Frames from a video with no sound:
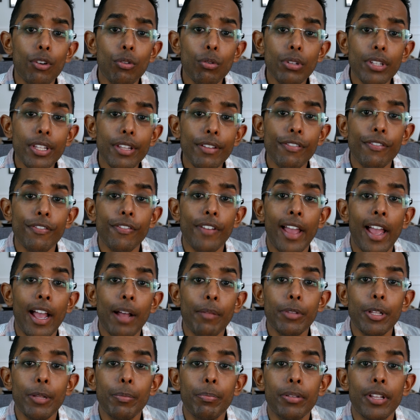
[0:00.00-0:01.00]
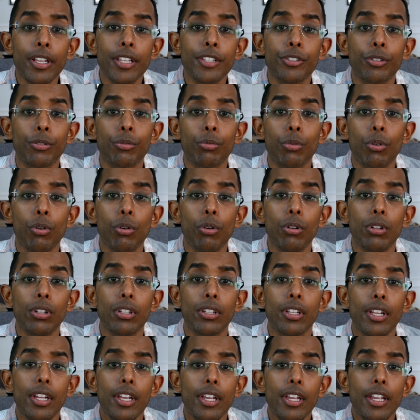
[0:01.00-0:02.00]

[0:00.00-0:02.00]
only family plays a role